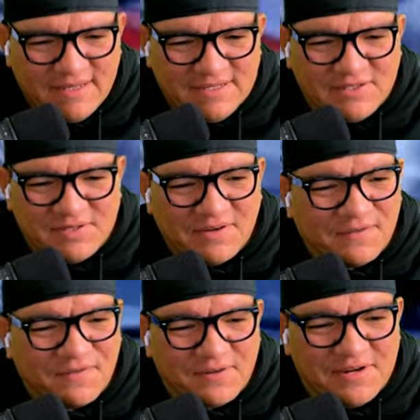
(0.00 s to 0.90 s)
just a
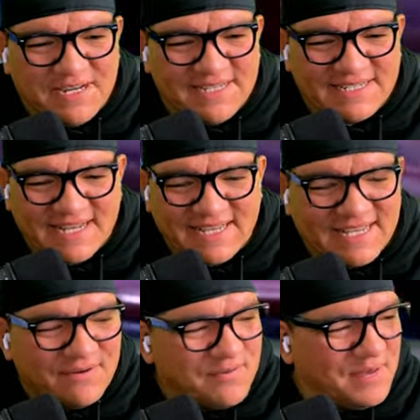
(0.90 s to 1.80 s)
freezing. I think that
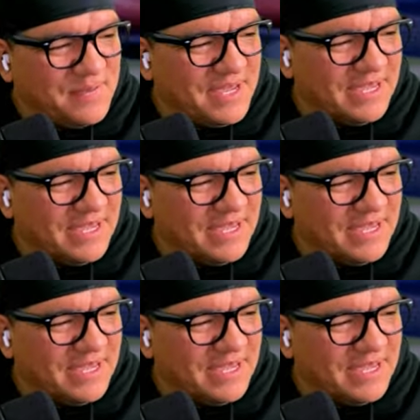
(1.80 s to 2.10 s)
would be me